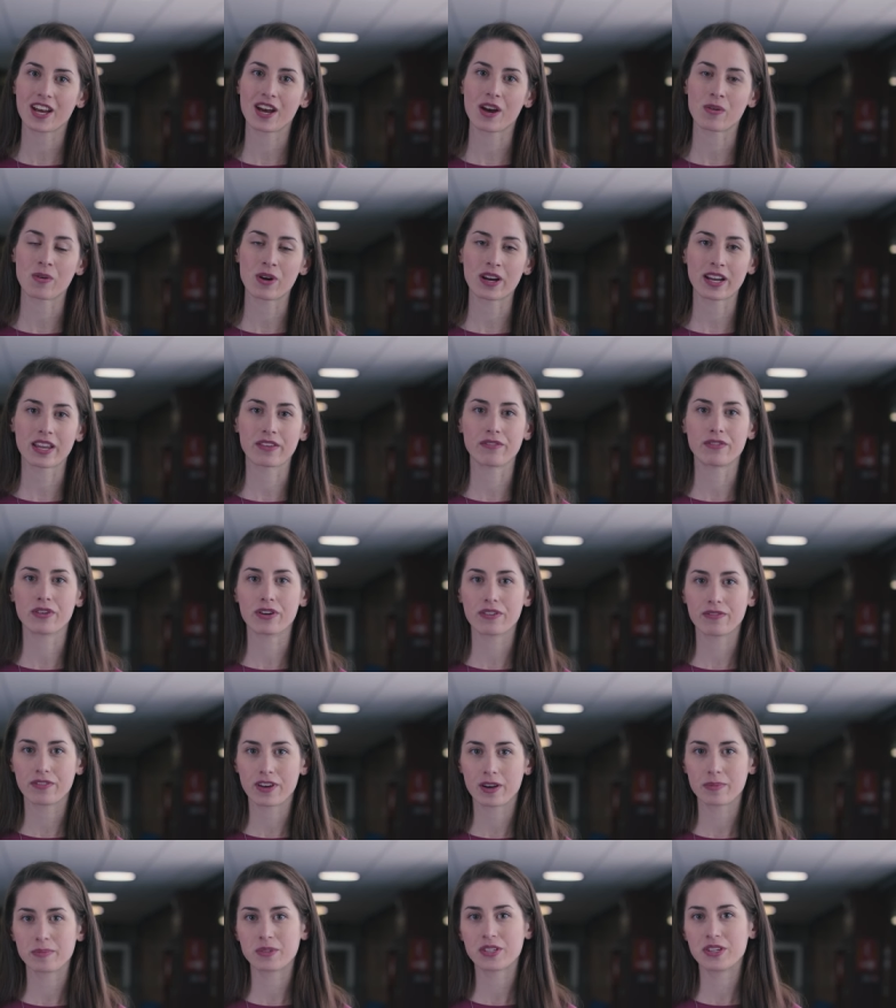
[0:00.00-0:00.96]
working for a
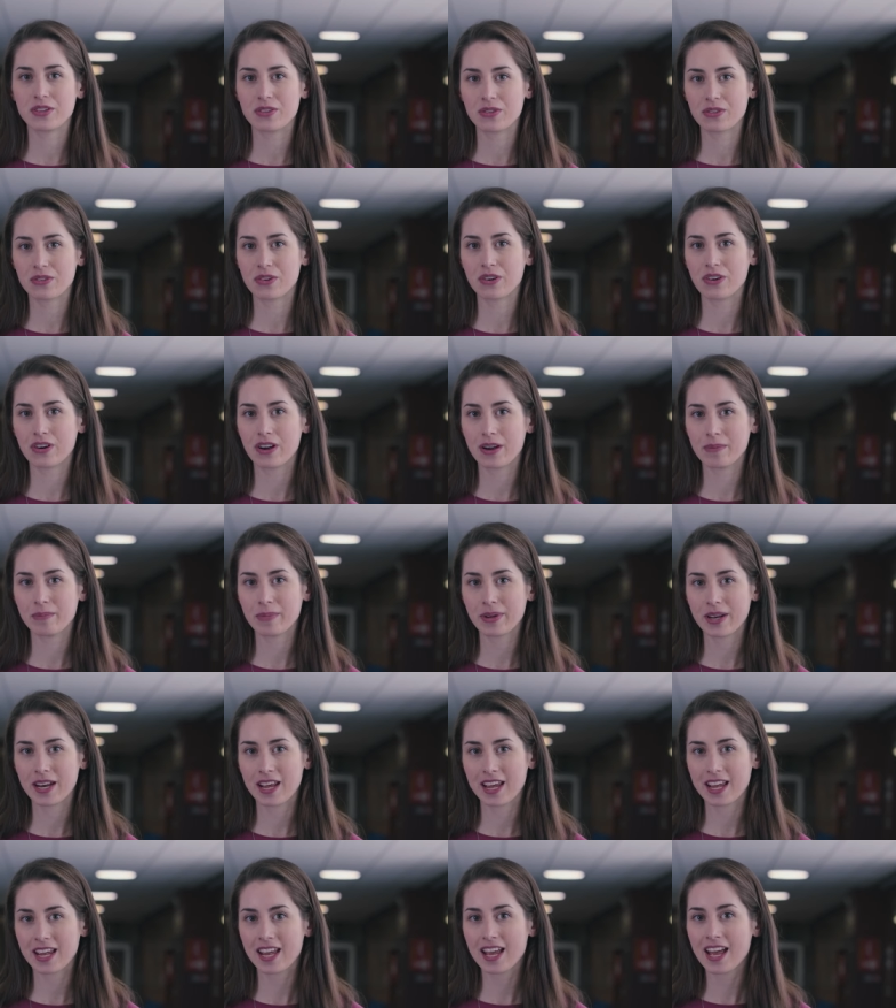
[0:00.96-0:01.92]
pharmaceutical
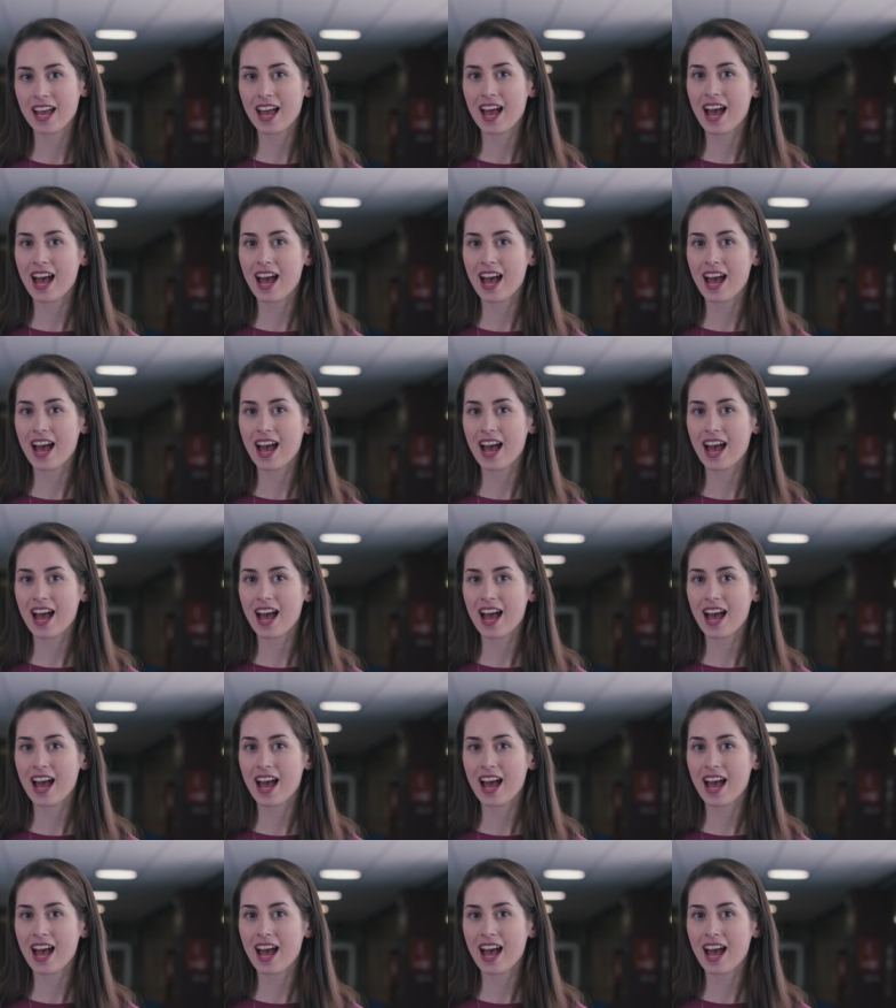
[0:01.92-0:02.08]
company,